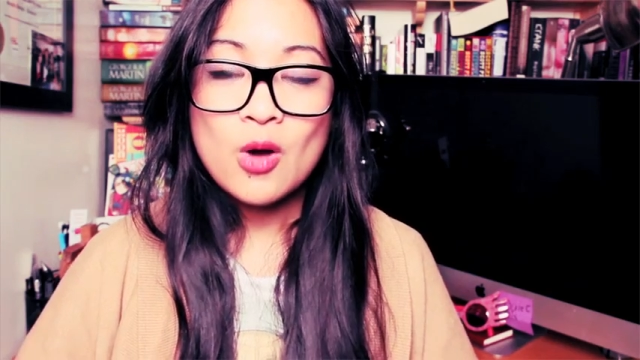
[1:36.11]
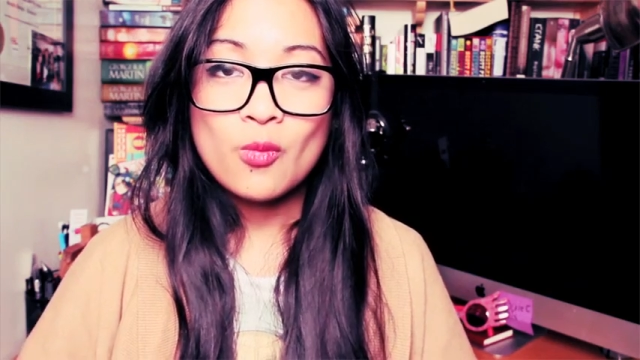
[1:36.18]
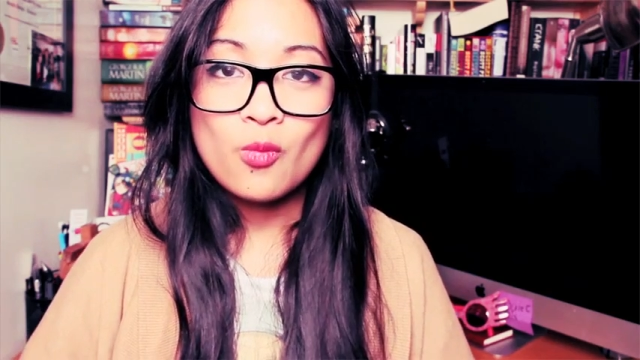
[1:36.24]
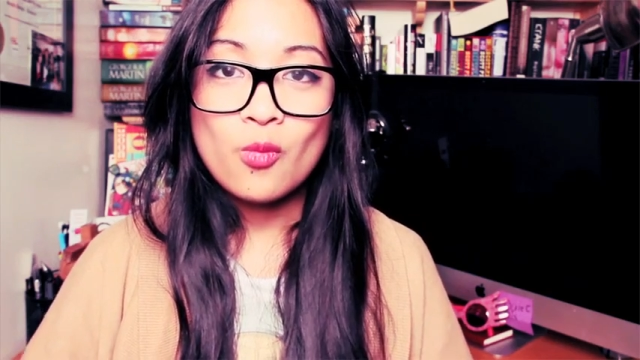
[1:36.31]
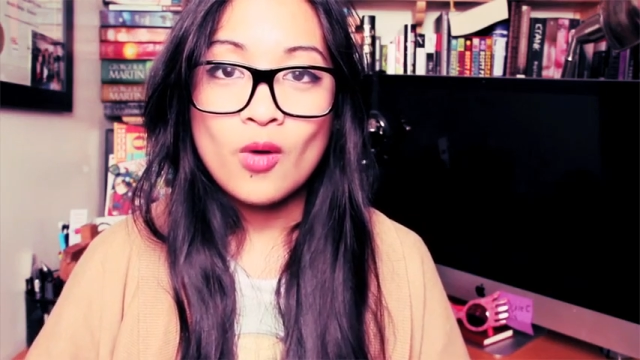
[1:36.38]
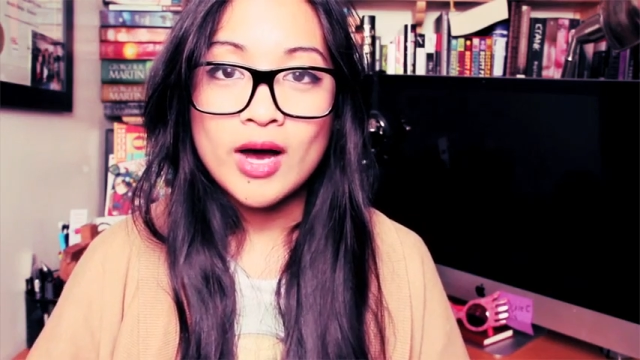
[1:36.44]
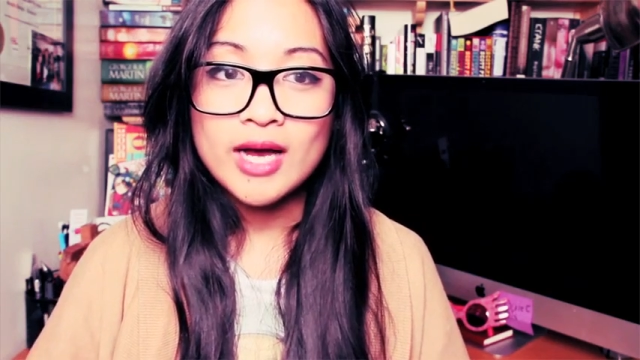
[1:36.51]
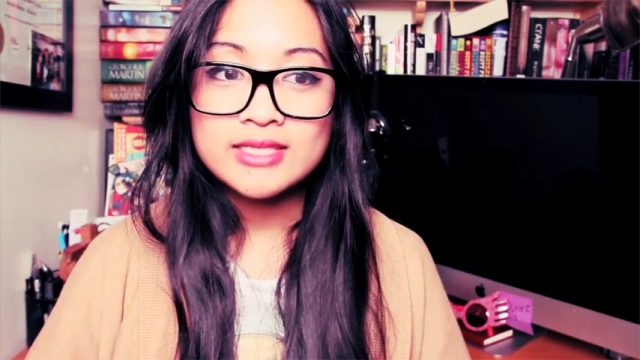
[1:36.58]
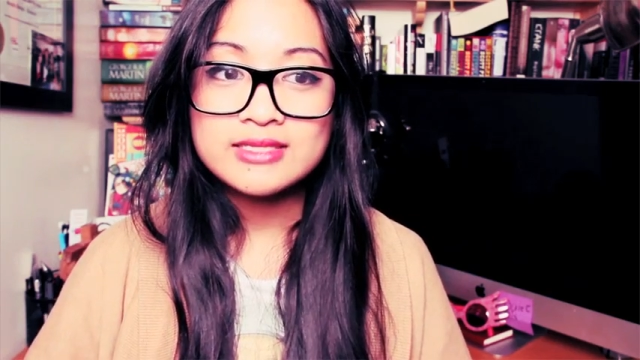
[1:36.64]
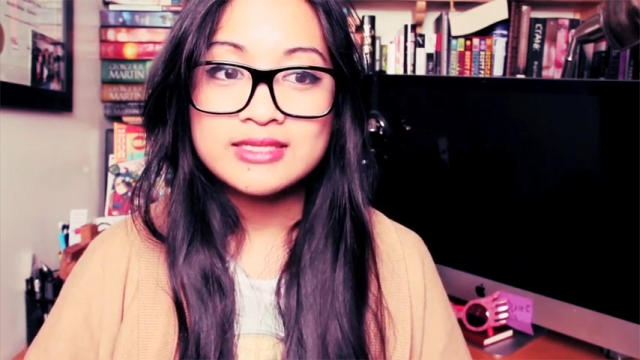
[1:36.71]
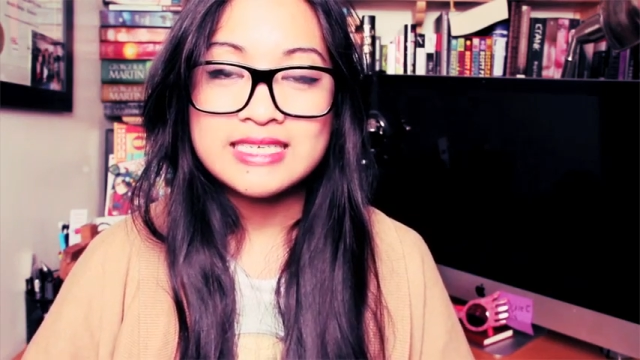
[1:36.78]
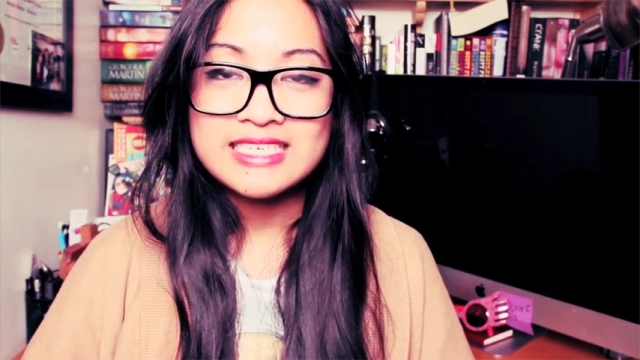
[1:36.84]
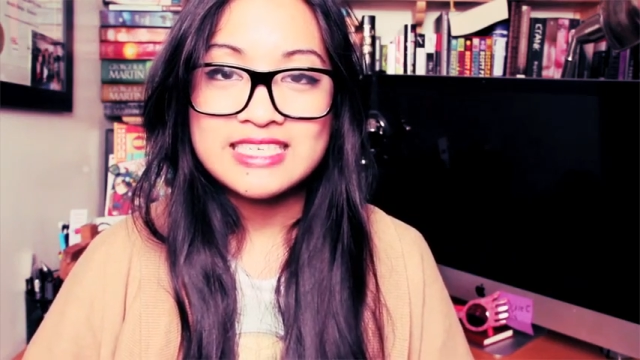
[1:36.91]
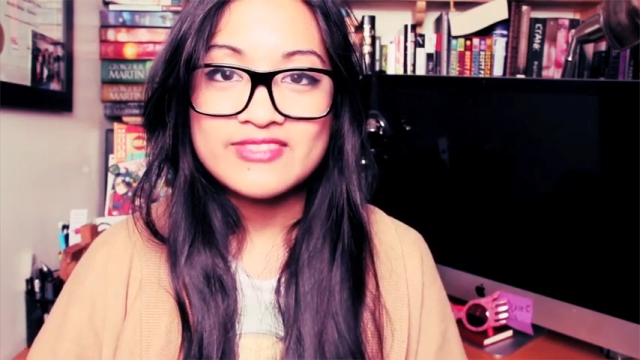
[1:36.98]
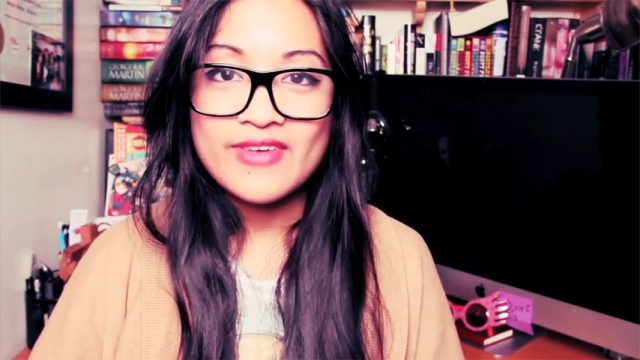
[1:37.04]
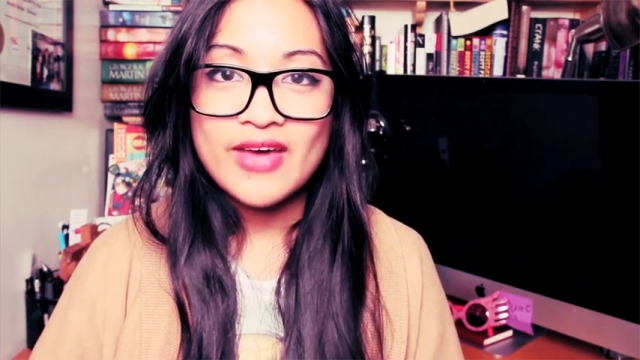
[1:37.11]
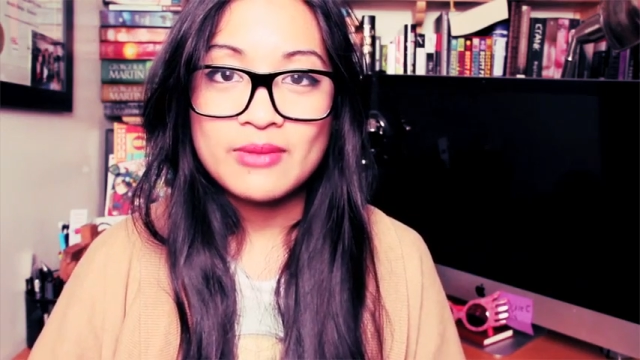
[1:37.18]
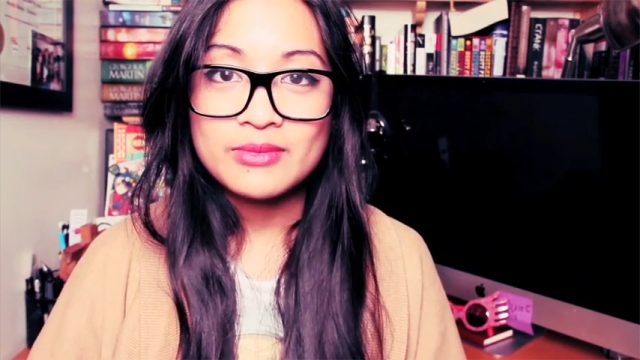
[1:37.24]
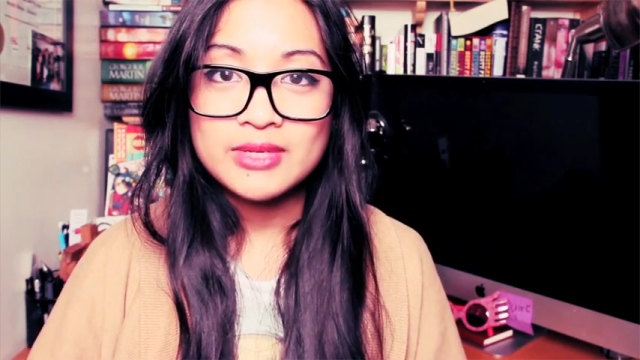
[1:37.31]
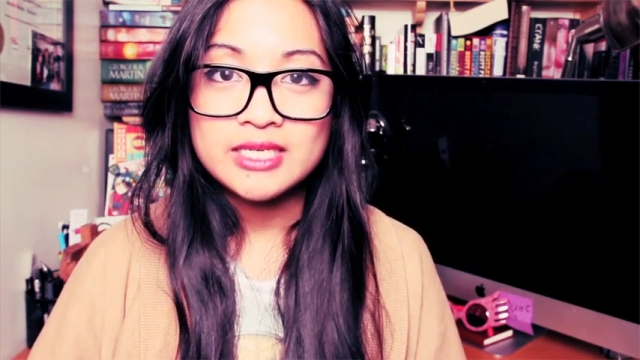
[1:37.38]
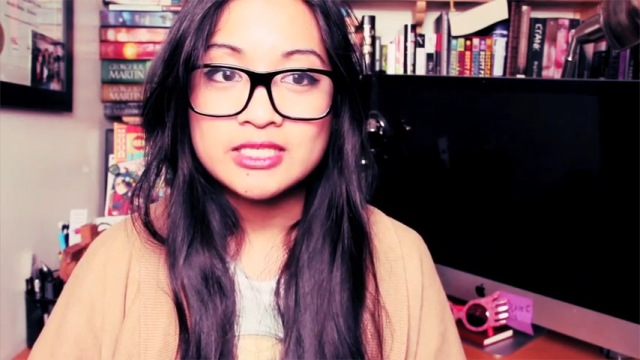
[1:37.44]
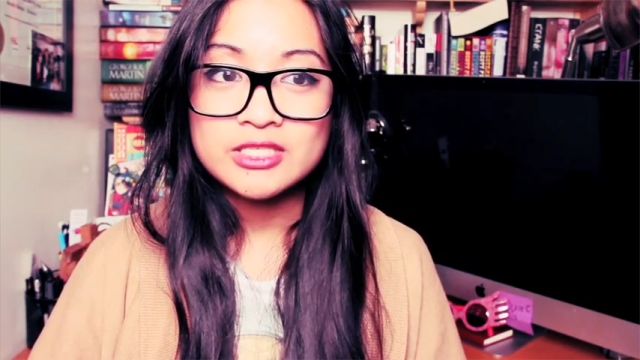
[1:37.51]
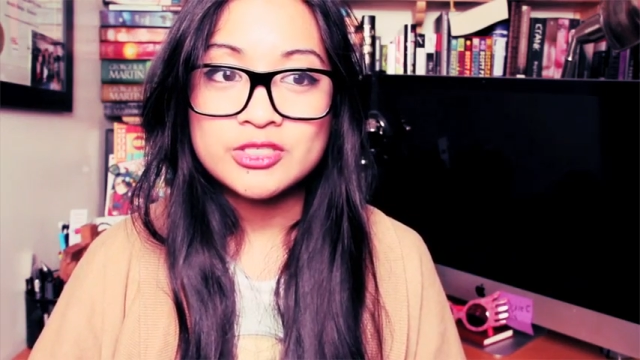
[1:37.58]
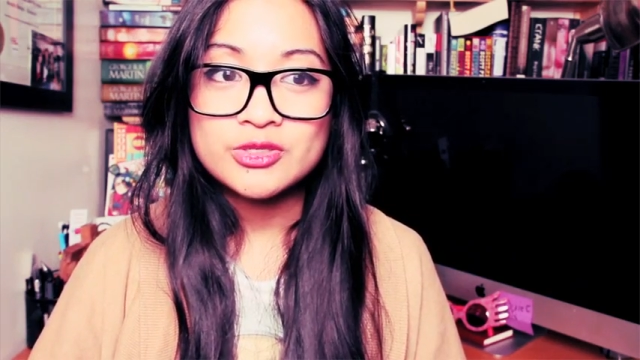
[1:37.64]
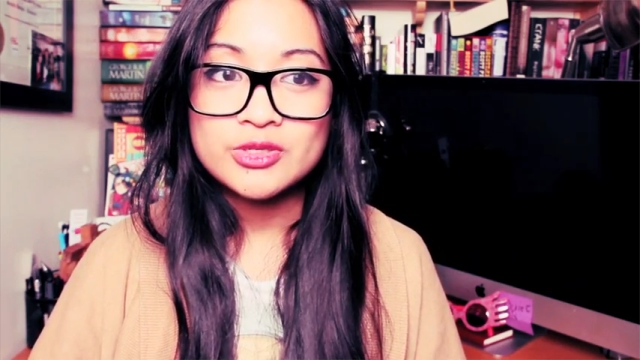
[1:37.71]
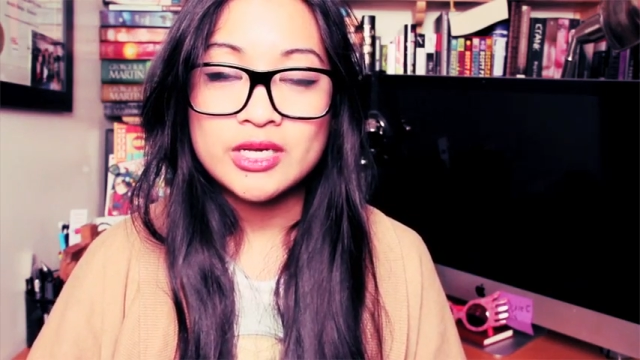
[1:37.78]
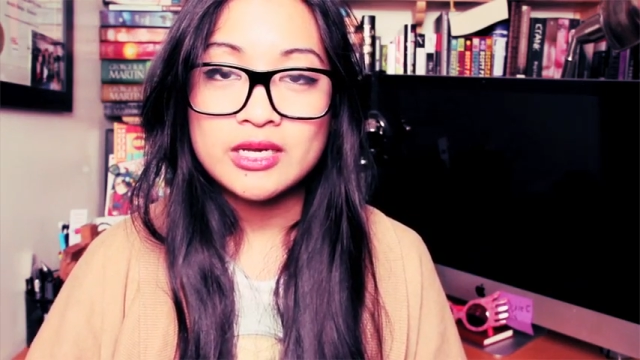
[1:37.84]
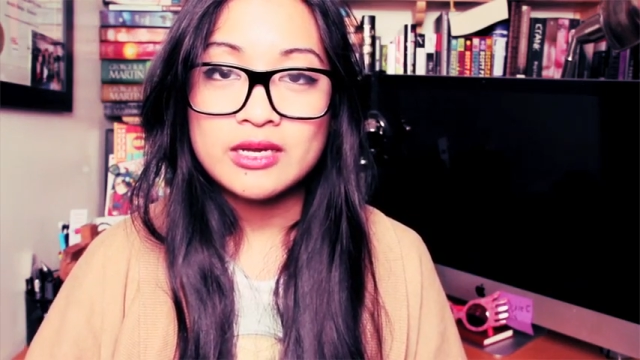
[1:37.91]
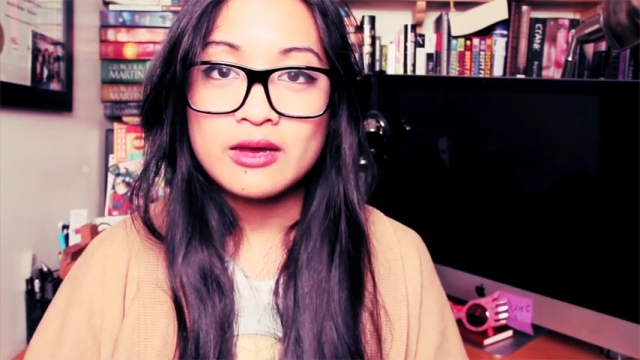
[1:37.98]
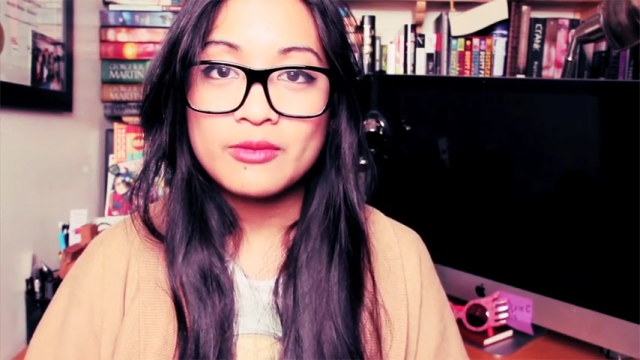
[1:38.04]
what his family is
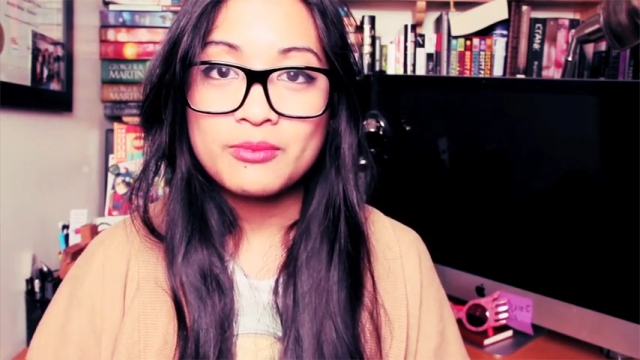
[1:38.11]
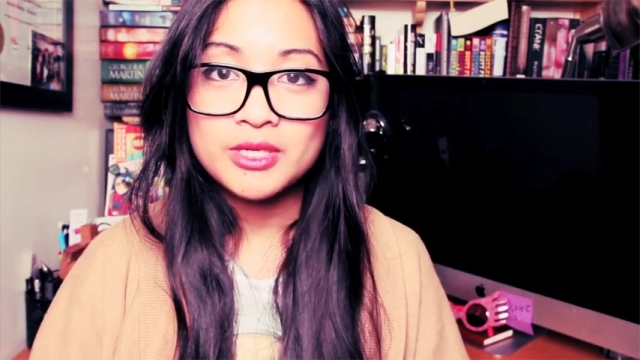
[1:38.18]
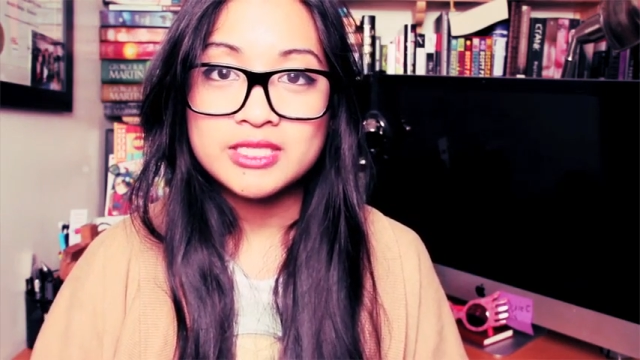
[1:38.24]
doing,